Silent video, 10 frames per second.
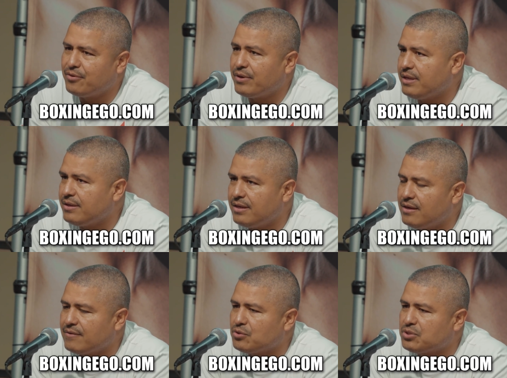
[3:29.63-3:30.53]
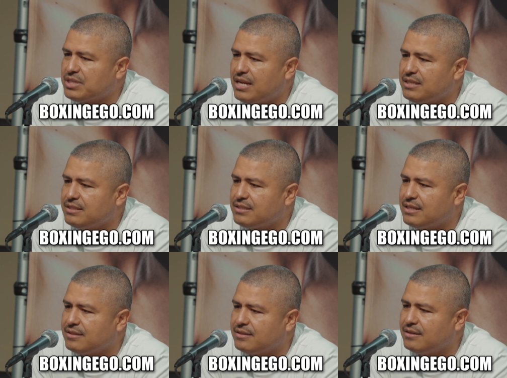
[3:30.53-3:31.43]
know he, he loves those
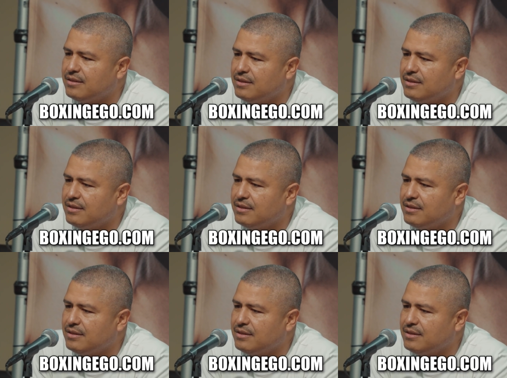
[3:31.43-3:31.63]
challenges and